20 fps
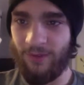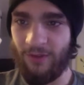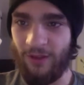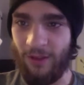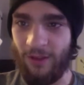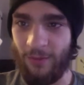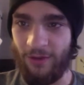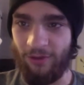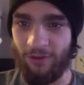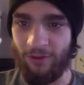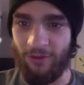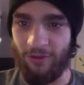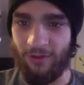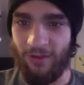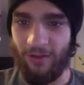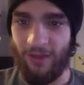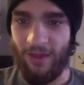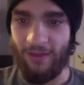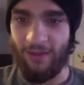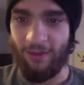I shouldn't say
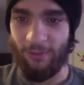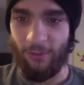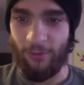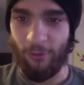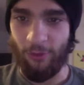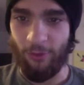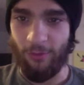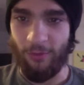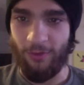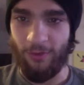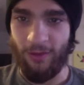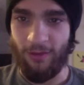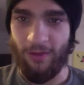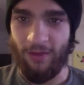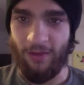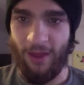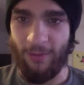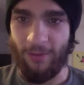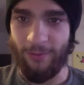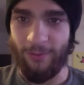that, some horrible things
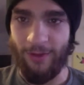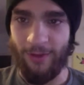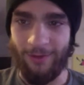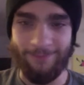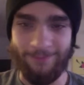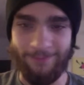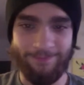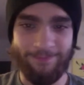happen, but